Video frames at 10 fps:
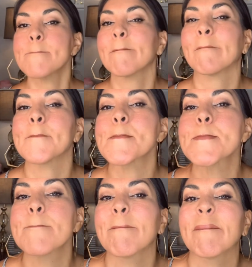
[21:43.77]
to blend
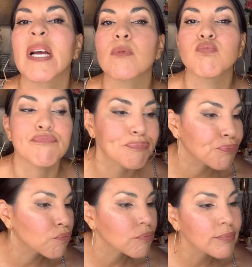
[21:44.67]
in the color
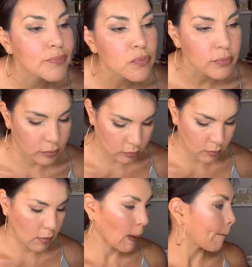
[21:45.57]
and feather it
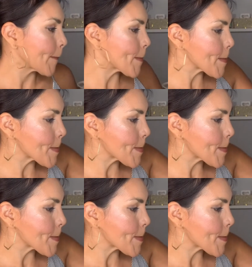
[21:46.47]
out.